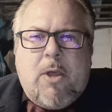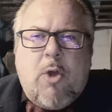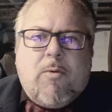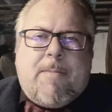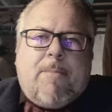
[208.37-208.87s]

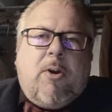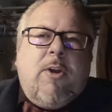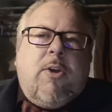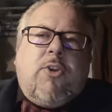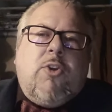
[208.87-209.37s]
Remember,
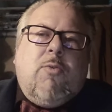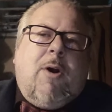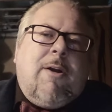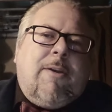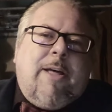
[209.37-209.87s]
you
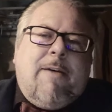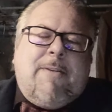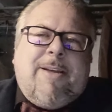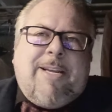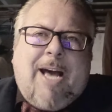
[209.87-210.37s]
are loved.
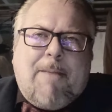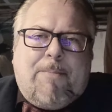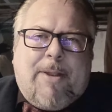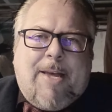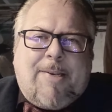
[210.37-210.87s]
God
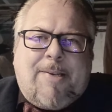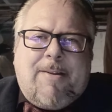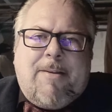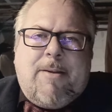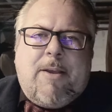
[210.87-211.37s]
bless,
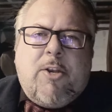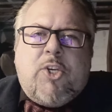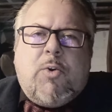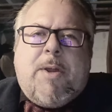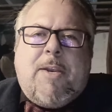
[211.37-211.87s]

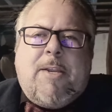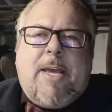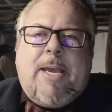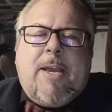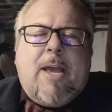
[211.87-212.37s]
enjoy
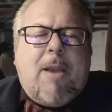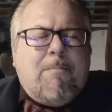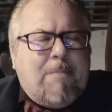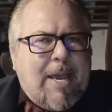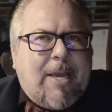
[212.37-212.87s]
today,
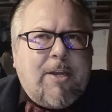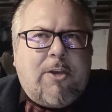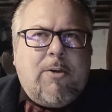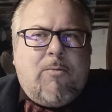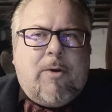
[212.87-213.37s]
and make it a
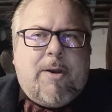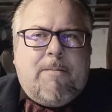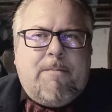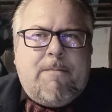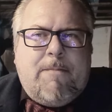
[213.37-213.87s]
good one.
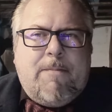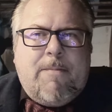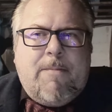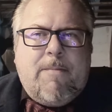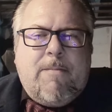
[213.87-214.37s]

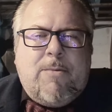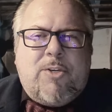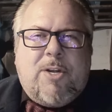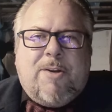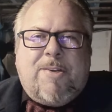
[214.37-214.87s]

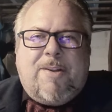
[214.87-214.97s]
Cheers.